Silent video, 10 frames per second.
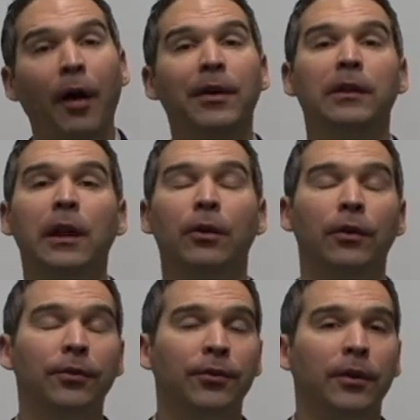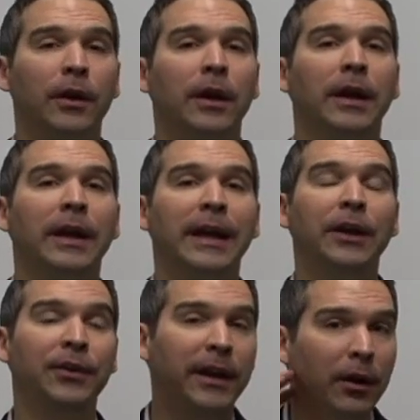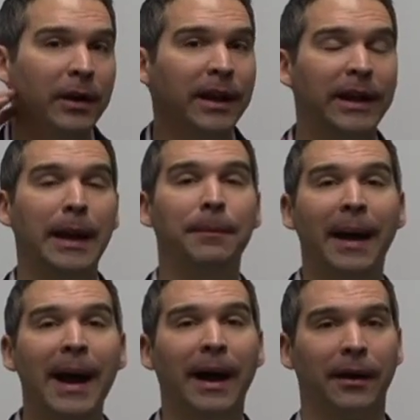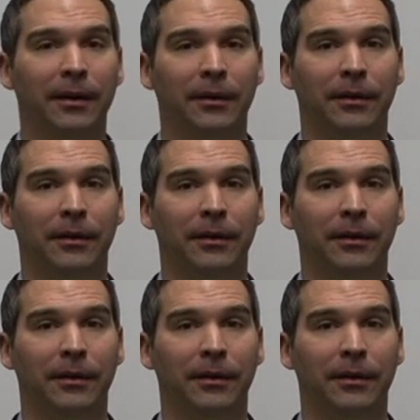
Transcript: Lillard's, his hearing came back.